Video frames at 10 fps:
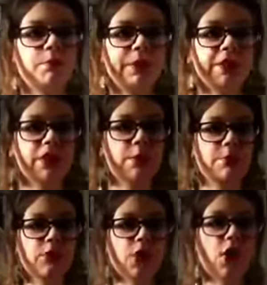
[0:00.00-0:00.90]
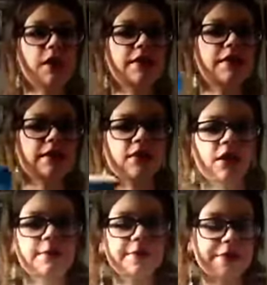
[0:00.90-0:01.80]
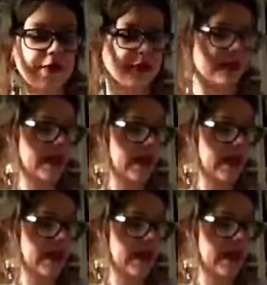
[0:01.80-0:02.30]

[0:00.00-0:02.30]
big surprise that comes near the